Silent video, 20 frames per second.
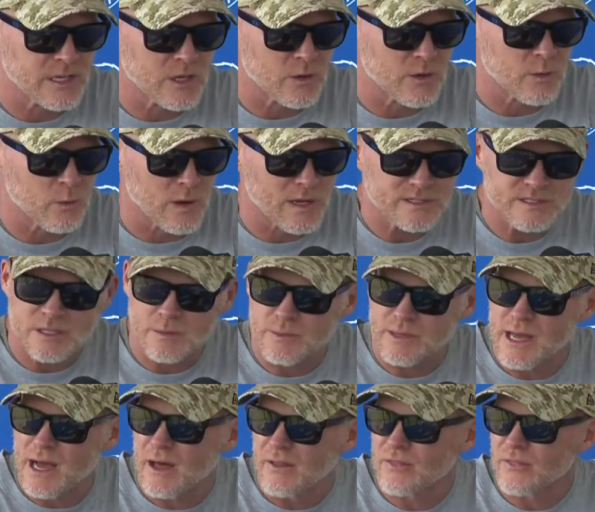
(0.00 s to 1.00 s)
I know he wants to
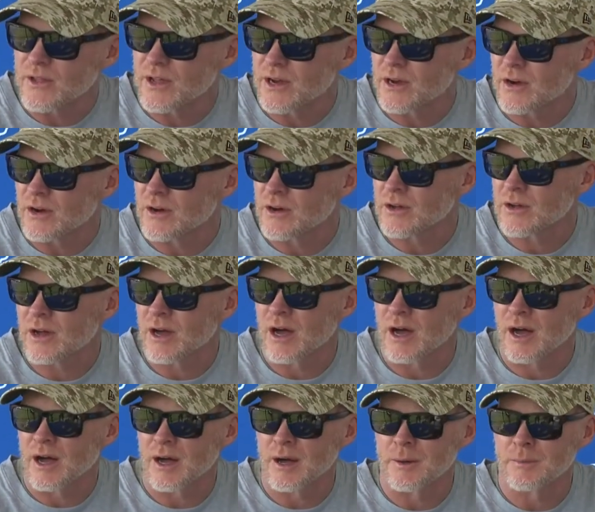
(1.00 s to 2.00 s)
be out there.
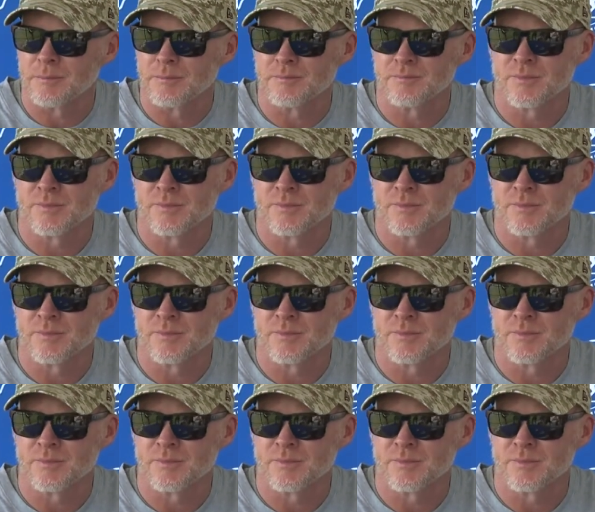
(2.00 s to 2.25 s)
Um,